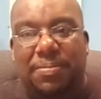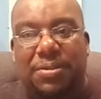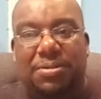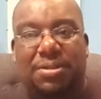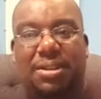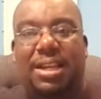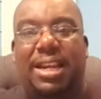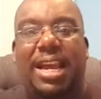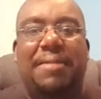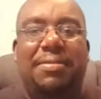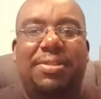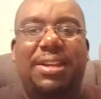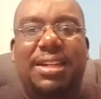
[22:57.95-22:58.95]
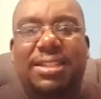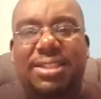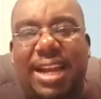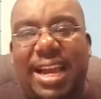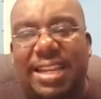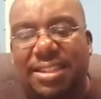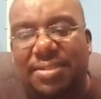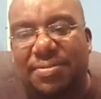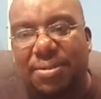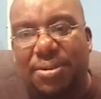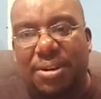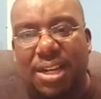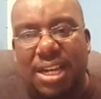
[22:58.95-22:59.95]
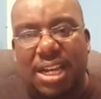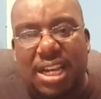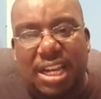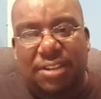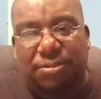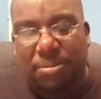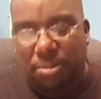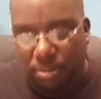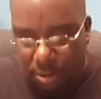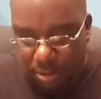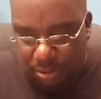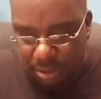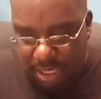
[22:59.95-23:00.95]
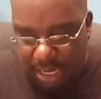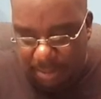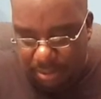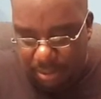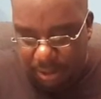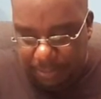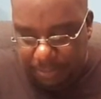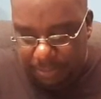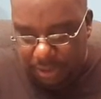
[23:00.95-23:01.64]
You see that? Everything that you're asking for is from a wrong standpoint.